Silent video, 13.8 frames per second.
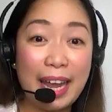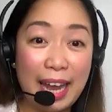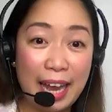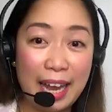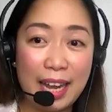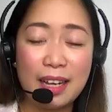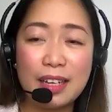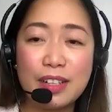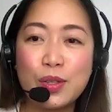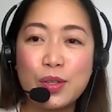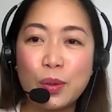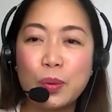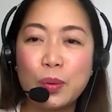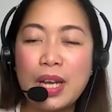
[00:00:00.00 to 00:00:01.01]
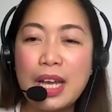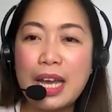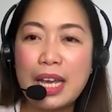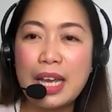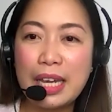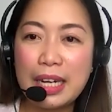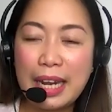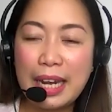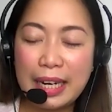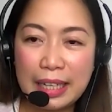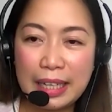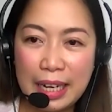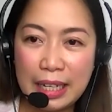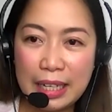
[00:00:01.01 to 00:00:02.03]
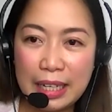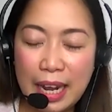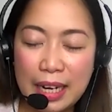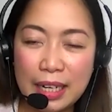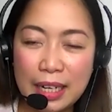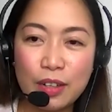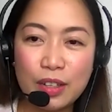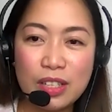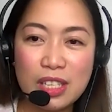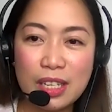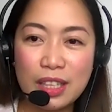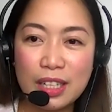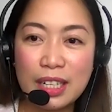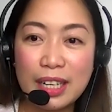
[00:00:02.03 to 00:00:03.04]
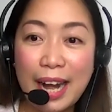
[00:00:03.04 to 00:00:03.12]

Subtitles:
A. So in 1989, they considered the